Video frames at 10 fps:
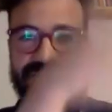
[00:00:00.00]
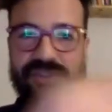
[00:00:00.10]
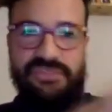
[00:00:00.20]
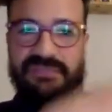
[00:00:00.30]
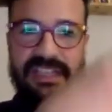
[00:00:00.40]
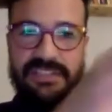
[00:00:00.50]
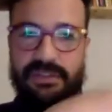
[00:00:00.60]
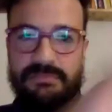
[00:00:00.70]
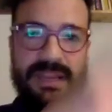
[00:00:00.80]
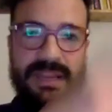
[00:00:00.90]
just like
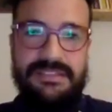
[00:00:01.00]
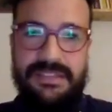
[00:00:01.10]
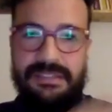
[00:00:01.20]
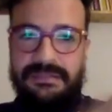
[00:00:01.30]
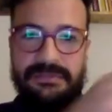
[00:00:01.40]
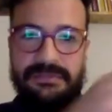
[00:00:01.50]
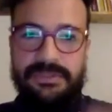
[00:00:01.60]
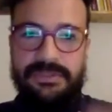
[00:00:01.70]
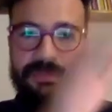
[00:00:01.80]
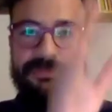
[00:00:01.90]
some painting,
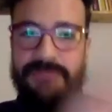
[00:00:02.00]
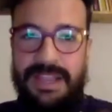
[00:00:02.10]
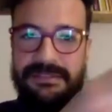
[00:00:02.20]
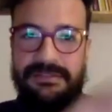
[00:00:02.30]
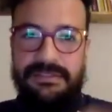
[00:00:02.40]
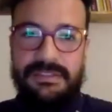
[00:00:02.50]
super fast.